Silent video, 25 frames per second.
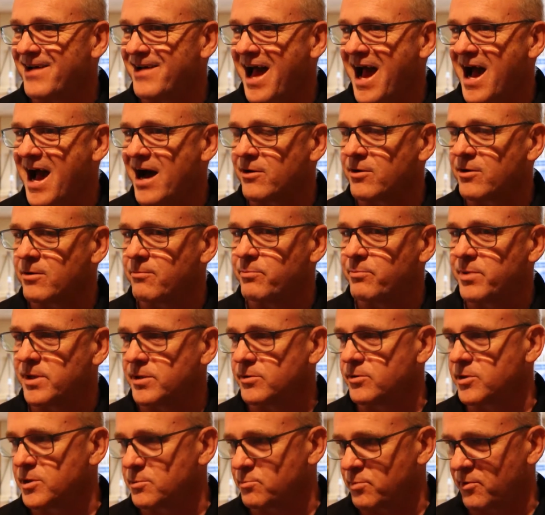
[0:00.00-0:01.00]
how to
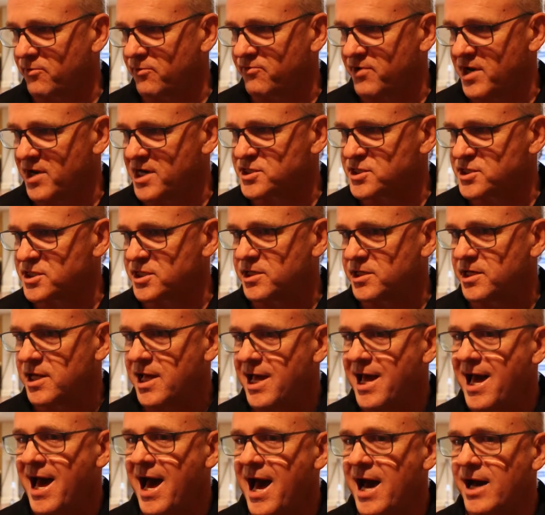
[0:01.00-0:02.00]
build a profession,
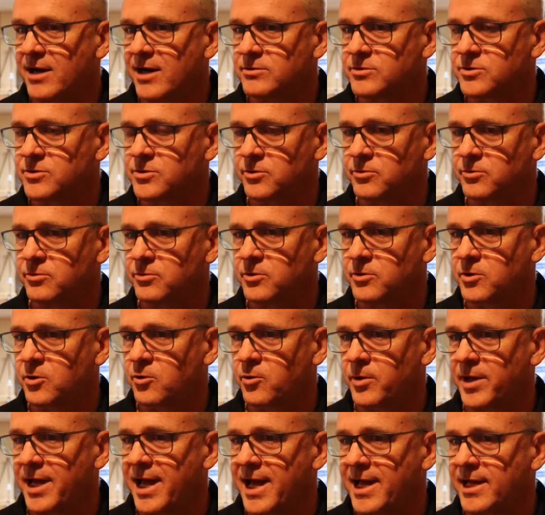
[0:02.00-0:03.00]
how to
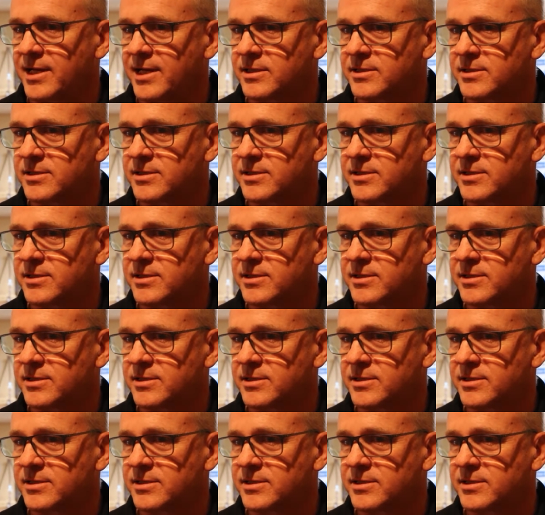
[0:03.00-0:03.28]
create